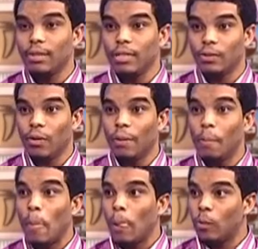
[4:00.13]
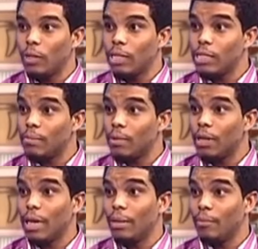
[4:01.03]
as we saw with
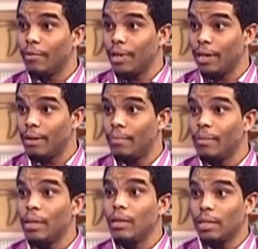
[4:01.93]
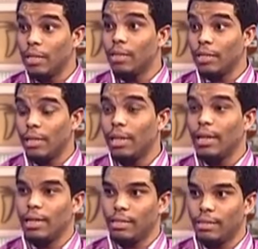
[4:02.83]
Irma and Maria in earlier
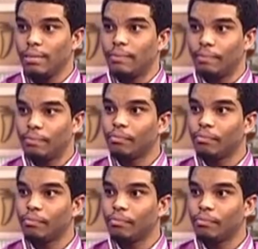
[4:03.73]
years.